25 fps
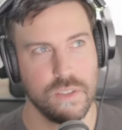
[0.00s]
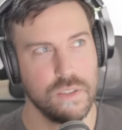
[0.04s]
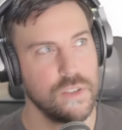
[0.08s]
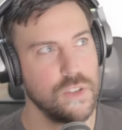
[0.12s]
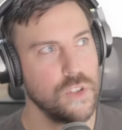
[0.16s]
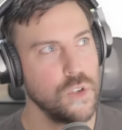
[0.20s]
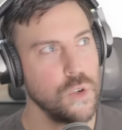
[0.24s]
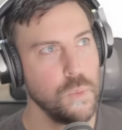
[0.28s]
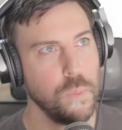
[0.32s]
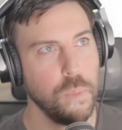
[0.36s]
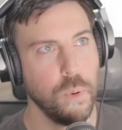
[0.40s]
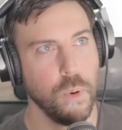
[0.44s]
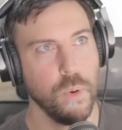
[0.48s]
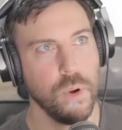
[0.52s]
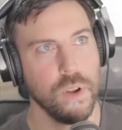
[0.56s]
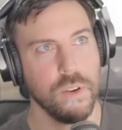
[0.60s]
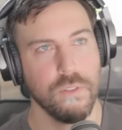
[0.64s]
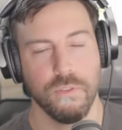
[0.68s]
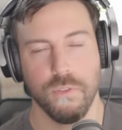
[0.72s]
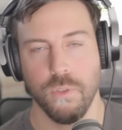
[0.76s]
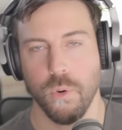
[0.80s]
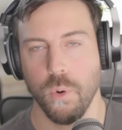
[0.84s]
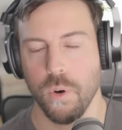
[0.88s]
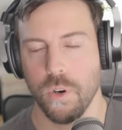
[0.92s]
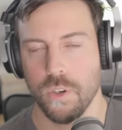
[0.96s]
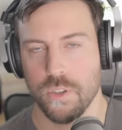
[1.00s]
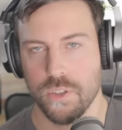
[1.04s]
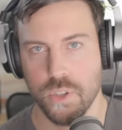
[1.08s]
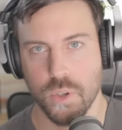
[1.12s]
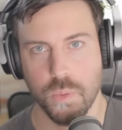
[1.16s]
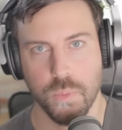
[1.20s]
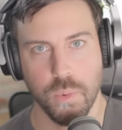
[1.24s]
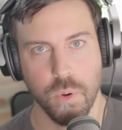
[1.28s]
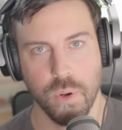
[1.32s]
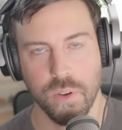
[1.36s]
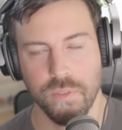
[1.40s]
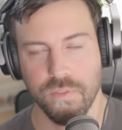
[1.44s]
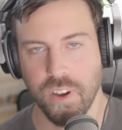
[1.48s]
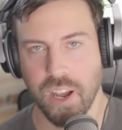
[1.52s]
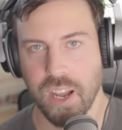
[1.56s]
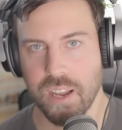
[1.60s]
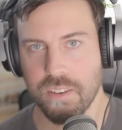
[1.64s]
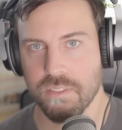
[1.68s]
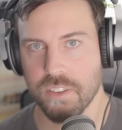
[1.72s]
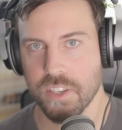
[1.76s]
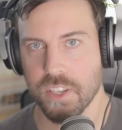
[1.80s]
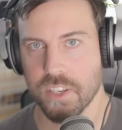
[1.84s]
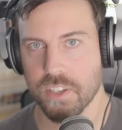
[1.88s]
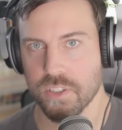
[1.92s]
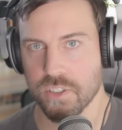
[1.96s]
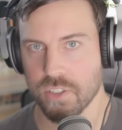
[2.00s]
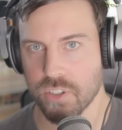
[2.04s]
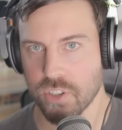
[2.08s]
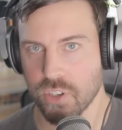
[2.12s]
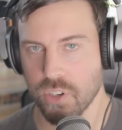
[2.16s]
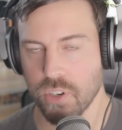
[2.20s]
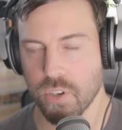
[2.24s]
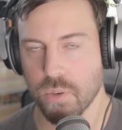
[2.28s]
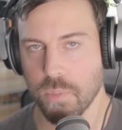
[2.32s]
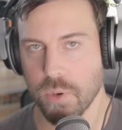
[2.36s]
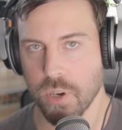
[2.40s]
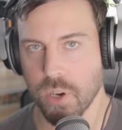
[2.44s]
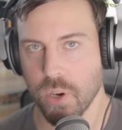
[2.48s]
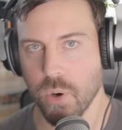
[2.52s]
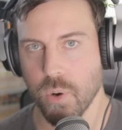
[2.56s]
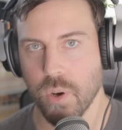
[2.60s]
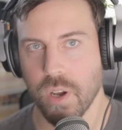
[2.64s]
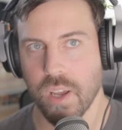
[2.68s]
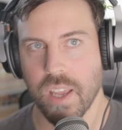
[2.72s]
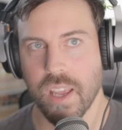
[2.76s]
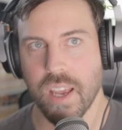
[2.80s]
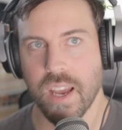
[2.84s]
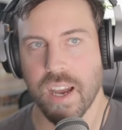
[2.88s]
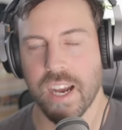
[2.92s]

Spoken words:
2.4, 2.5-liter turbo,